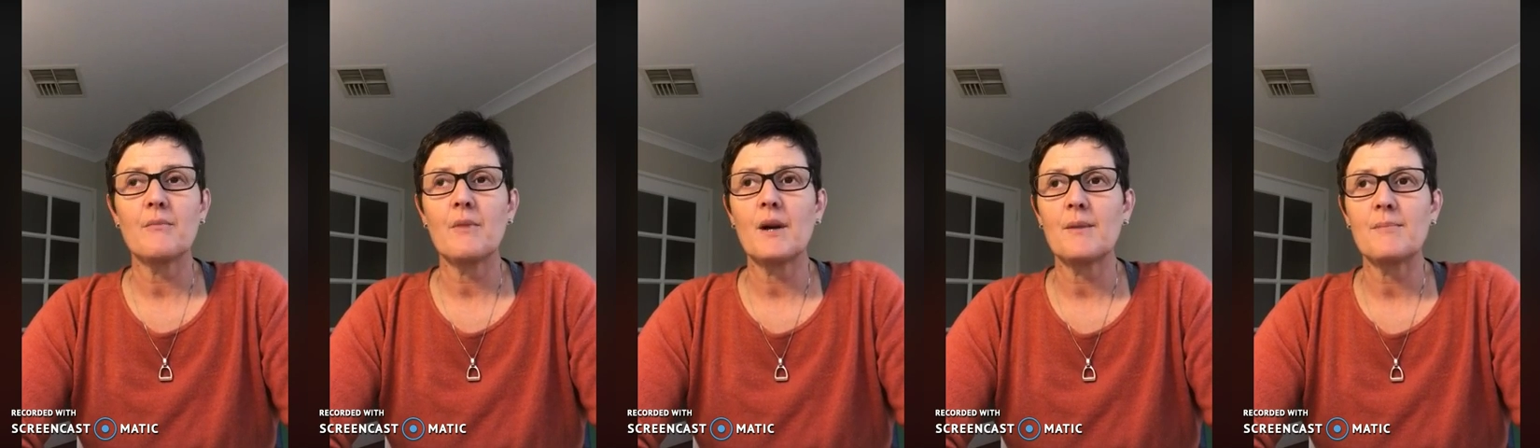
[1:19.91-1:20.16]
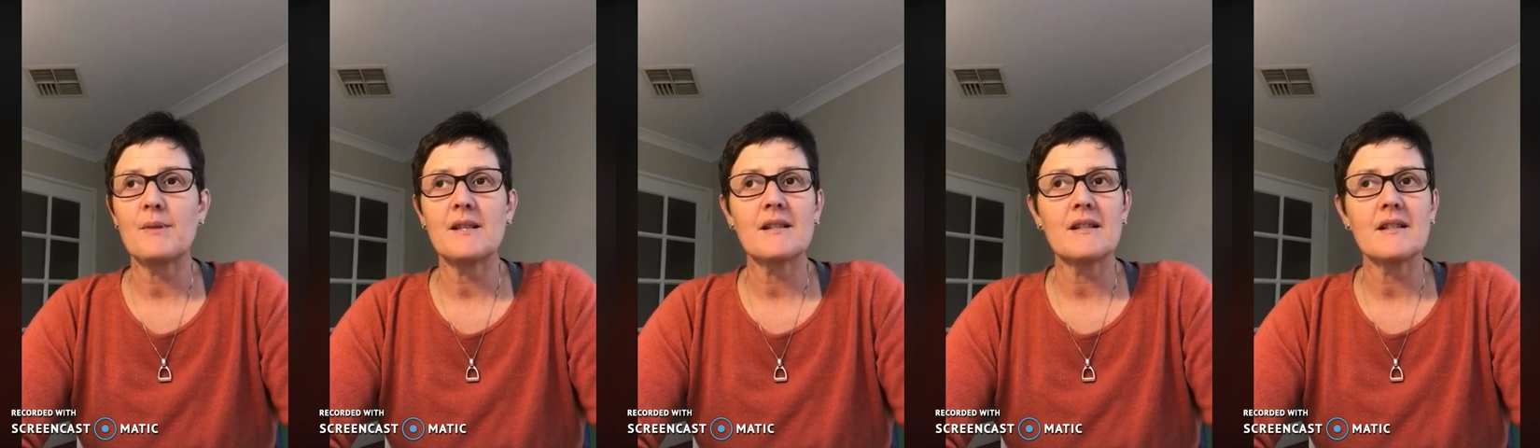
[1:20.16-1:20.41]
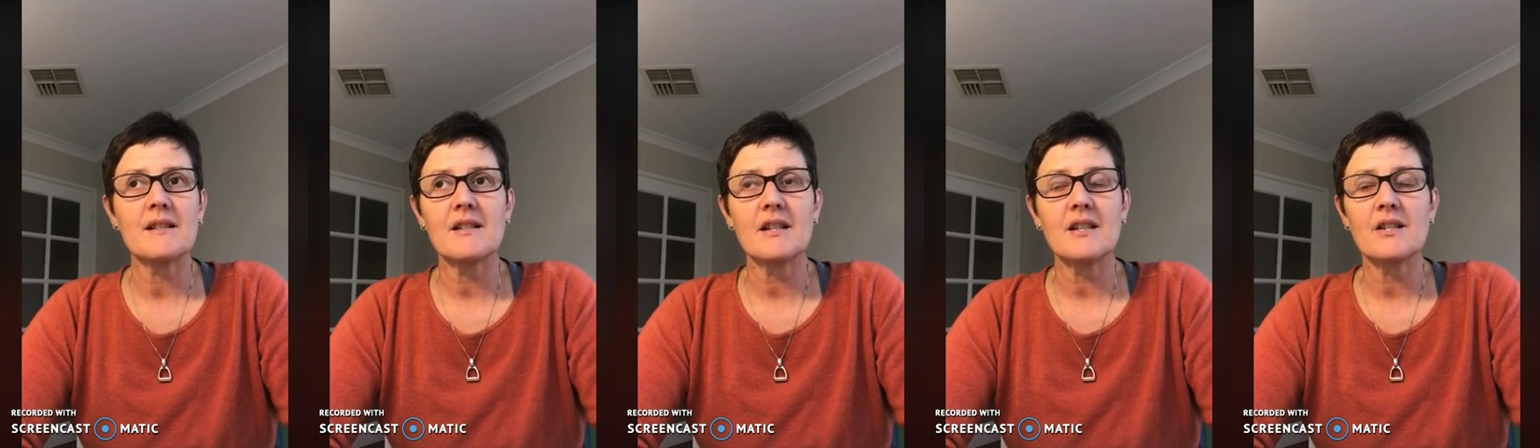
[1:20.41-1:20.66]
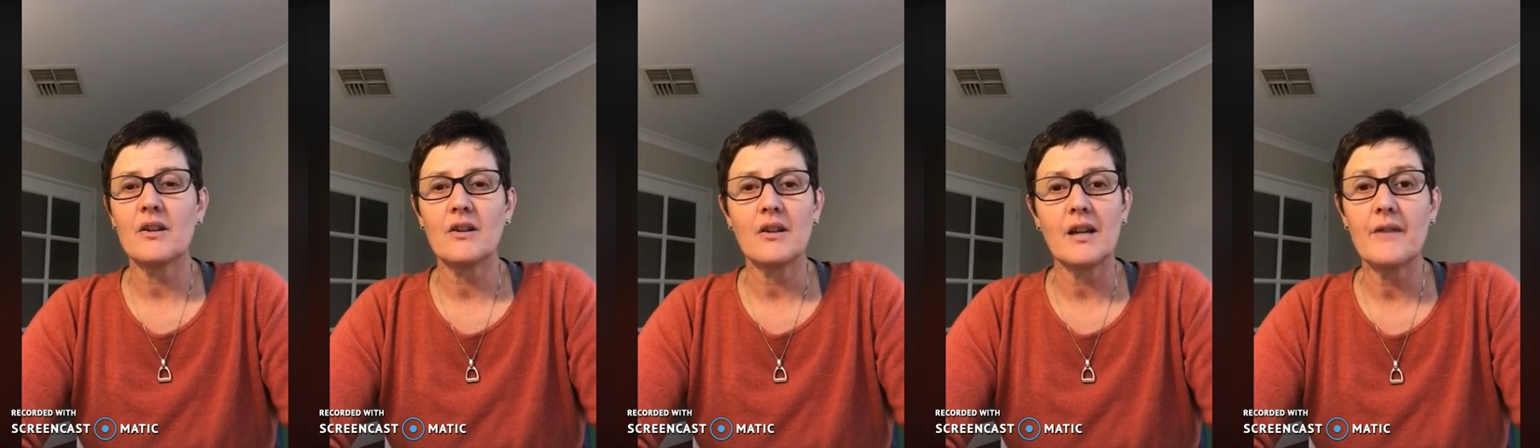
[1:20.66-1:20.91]
in my
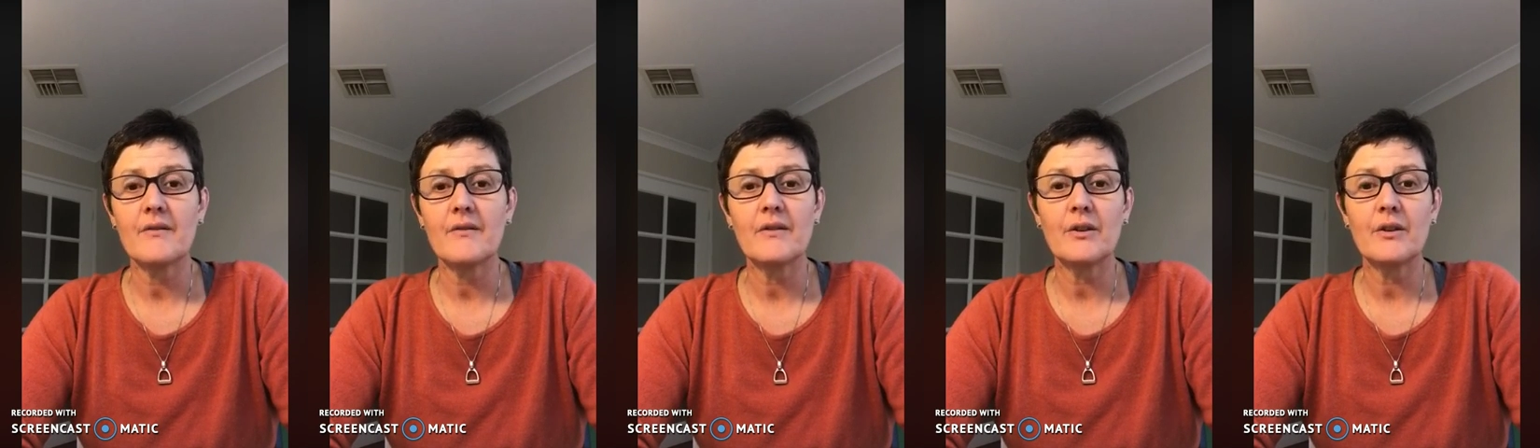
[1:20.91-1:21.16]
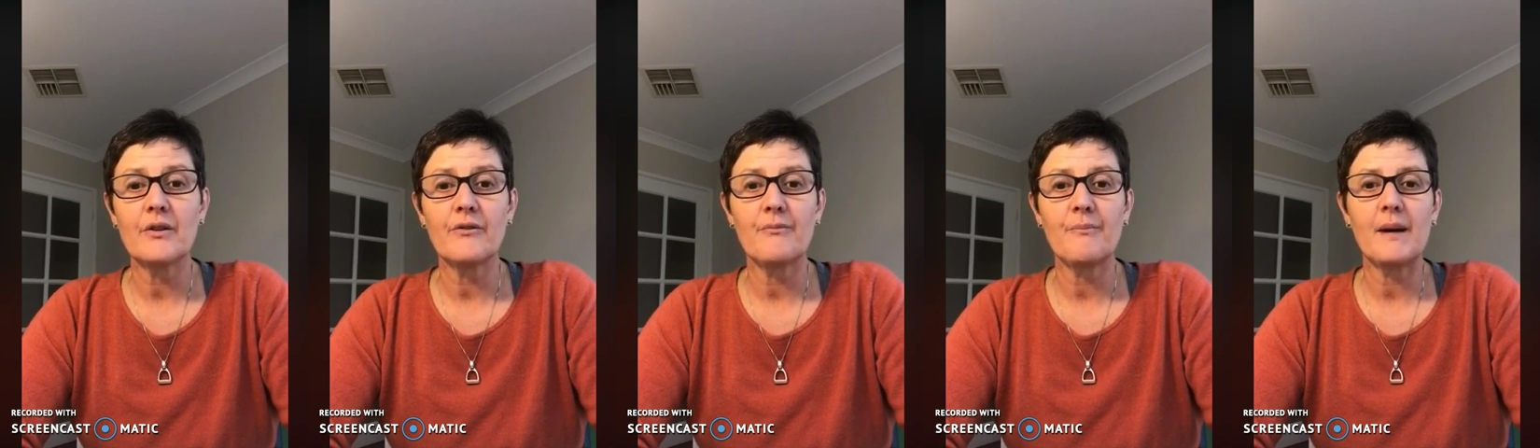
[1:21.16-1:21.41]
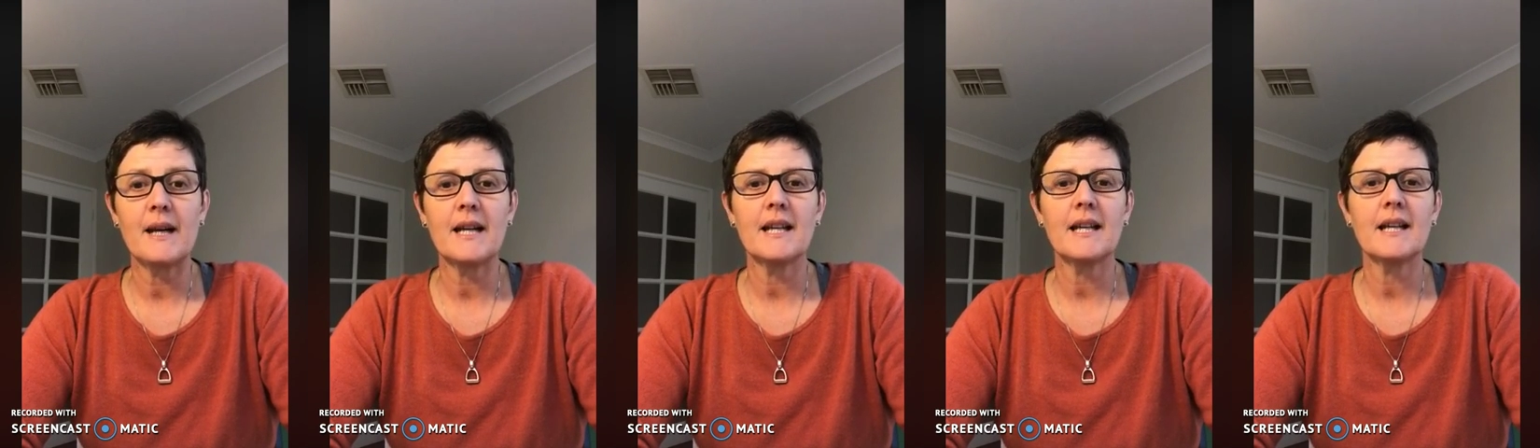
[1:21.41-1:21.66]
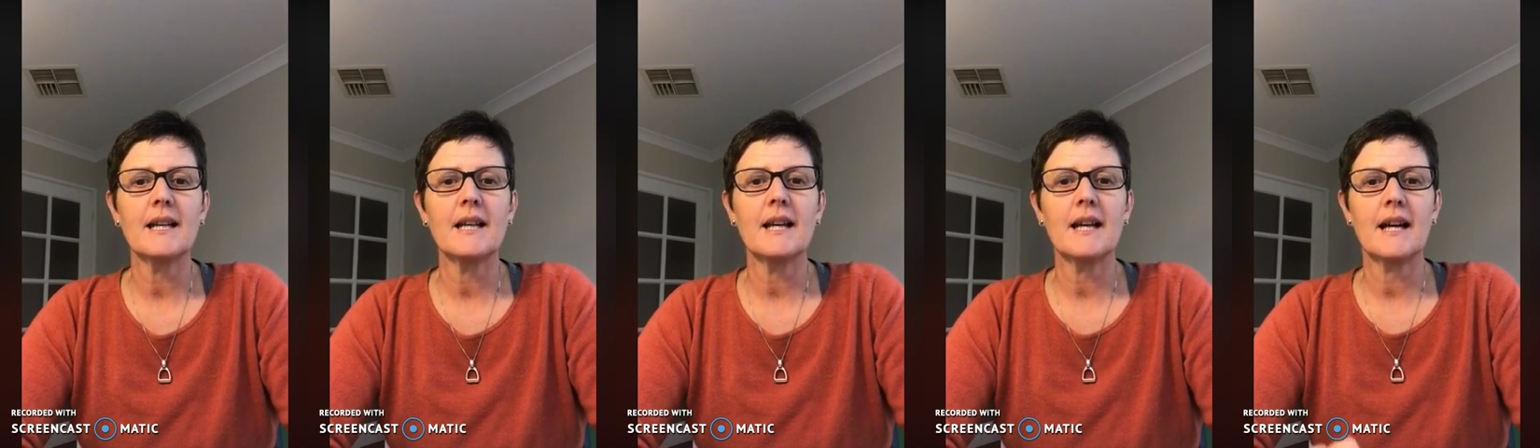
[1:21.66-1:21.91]
business, I don't have a lot of
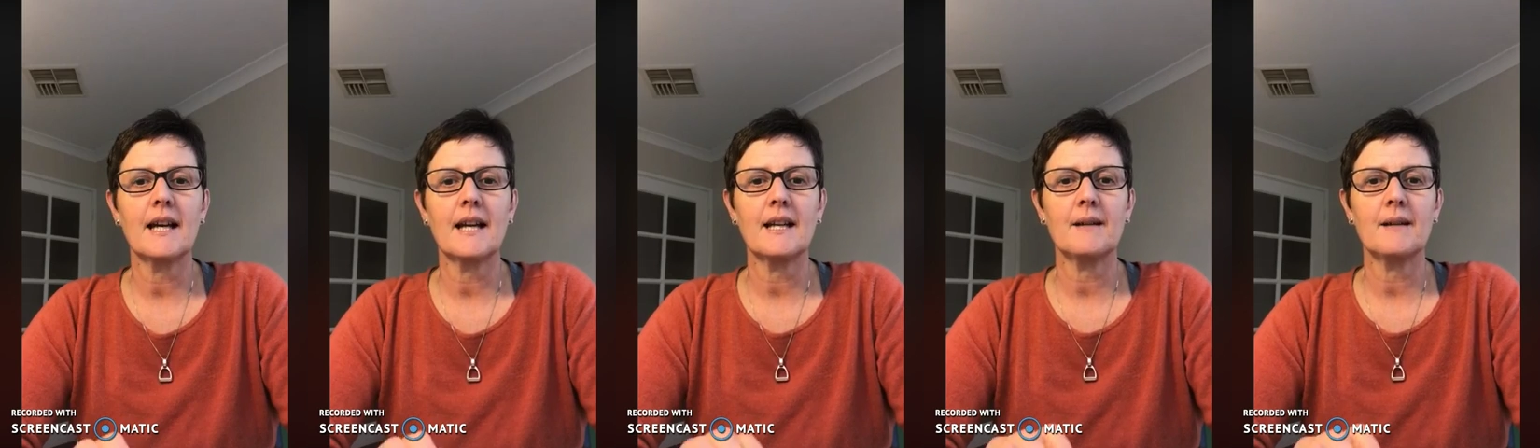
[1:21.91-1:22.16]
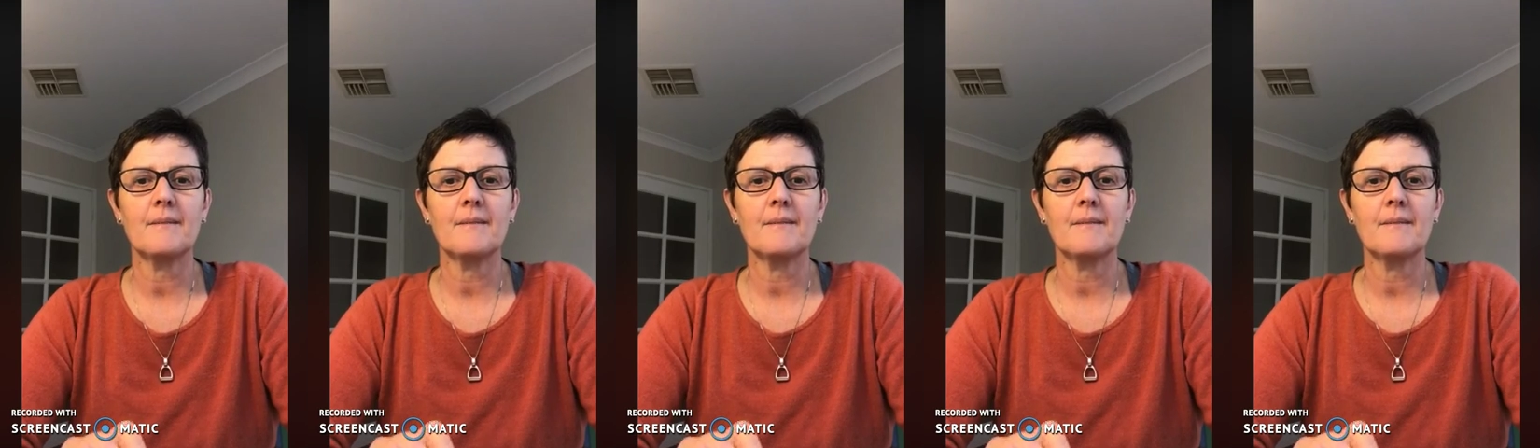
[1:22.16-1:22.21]
money.